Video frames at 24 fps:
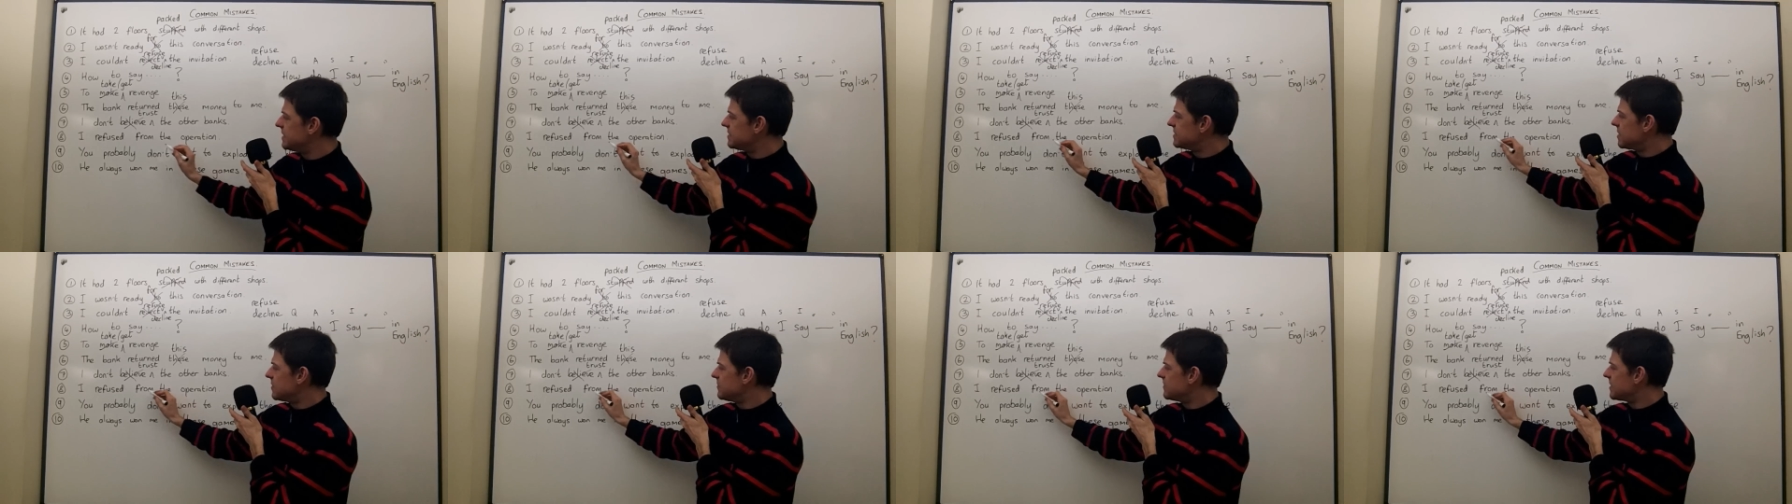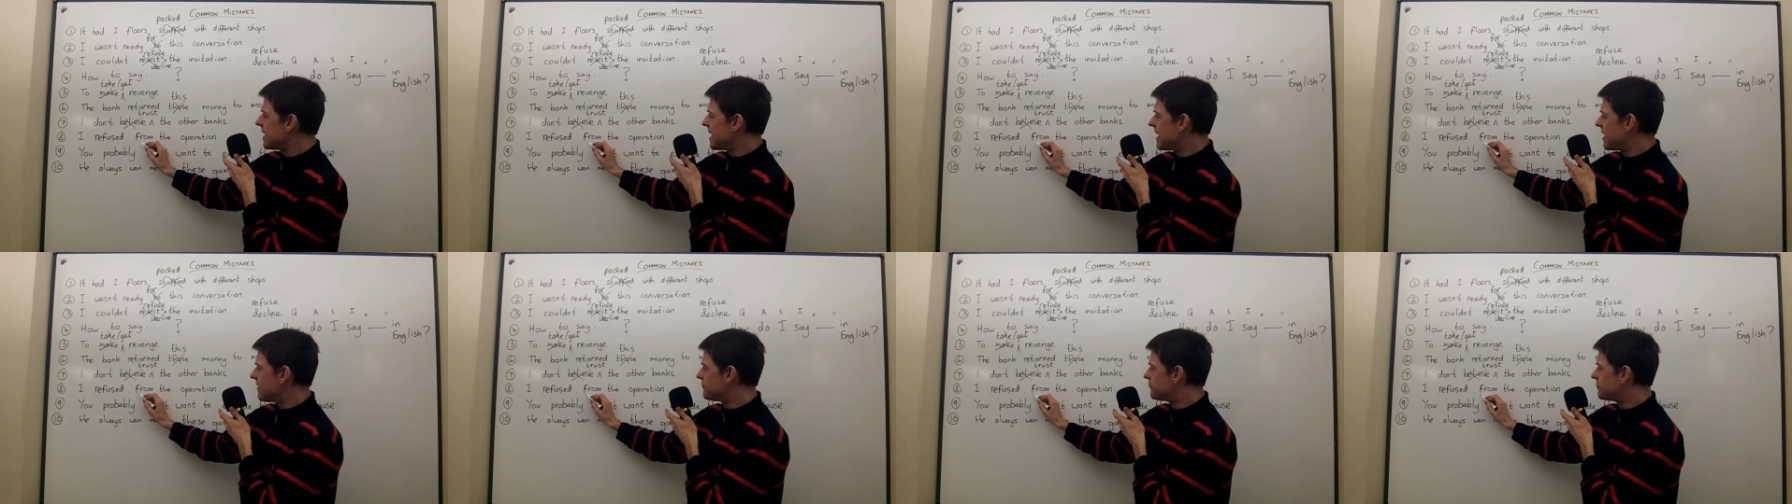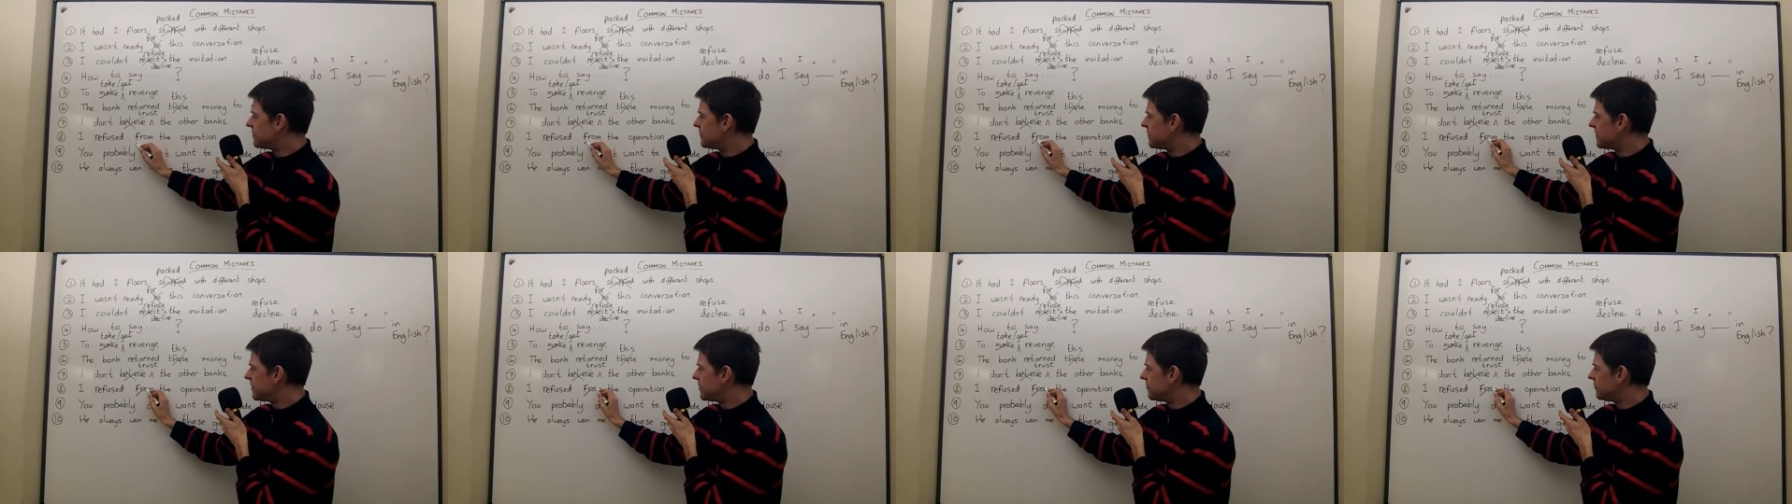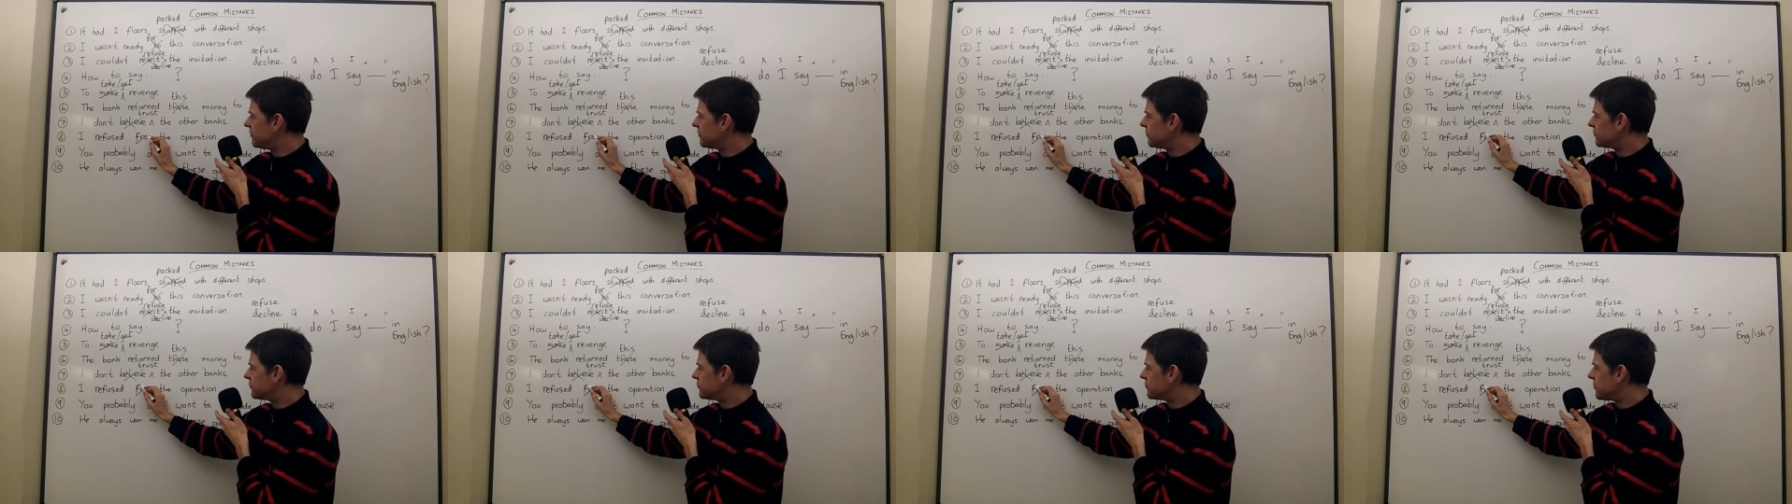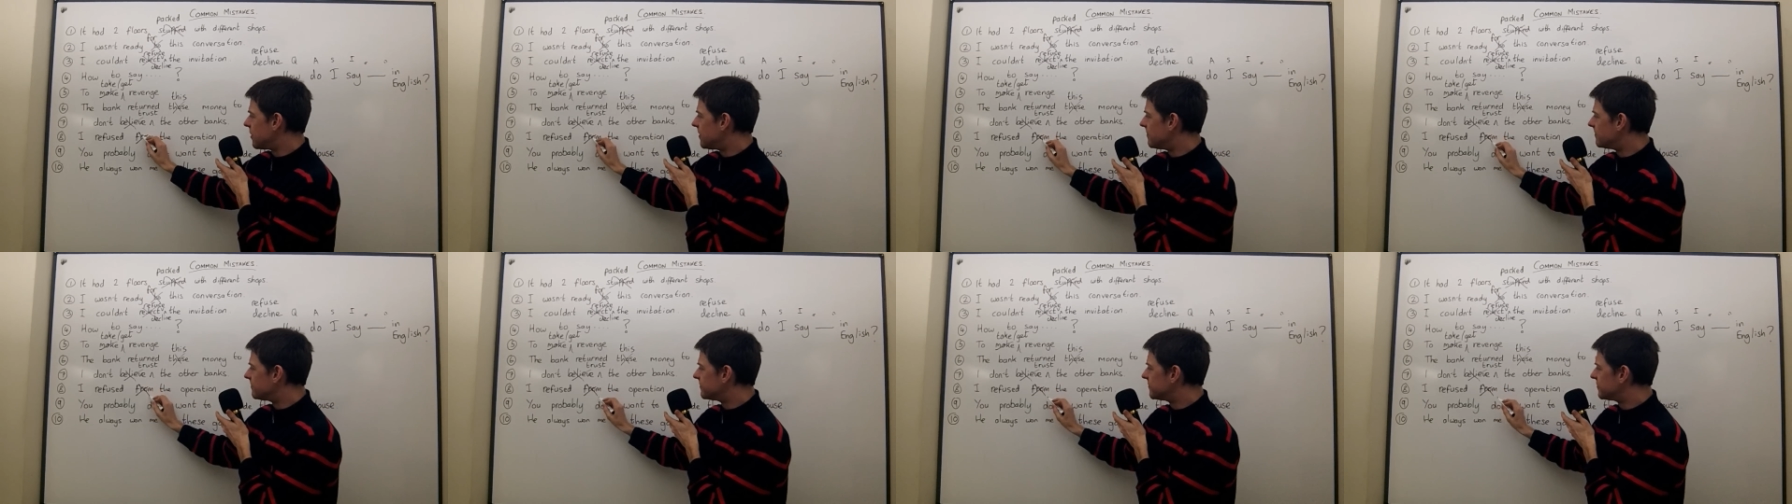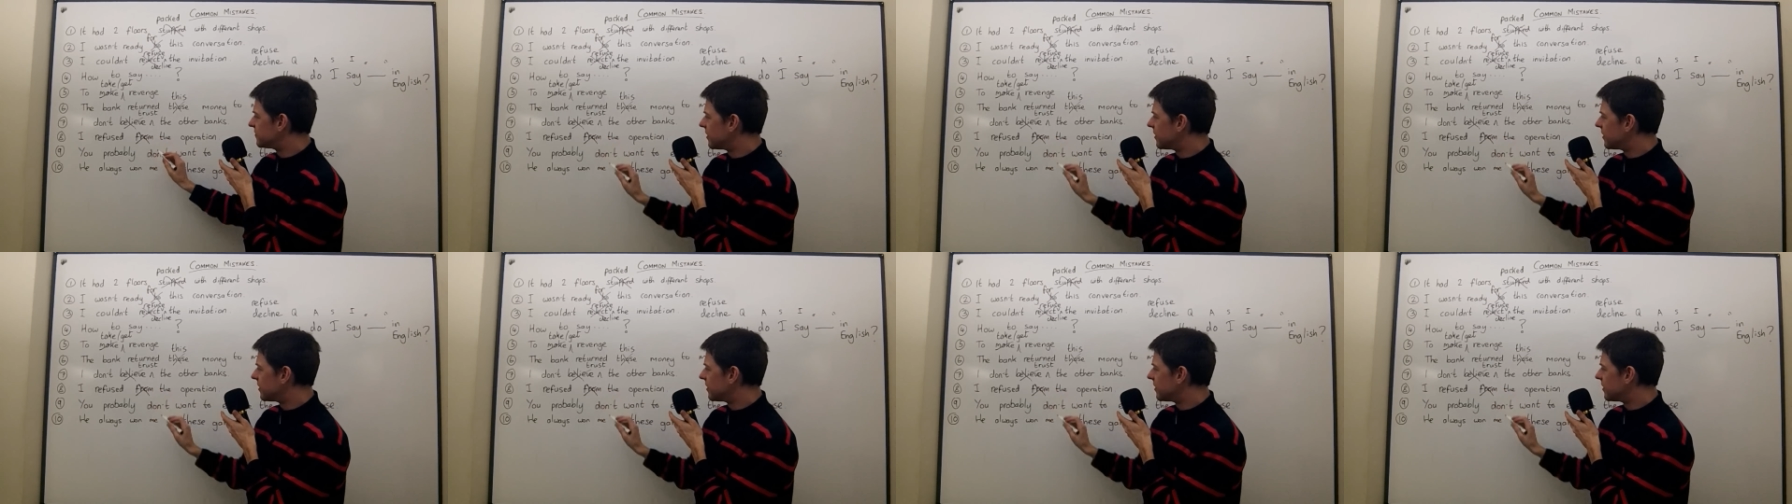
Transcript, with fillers: we don't have refuse from.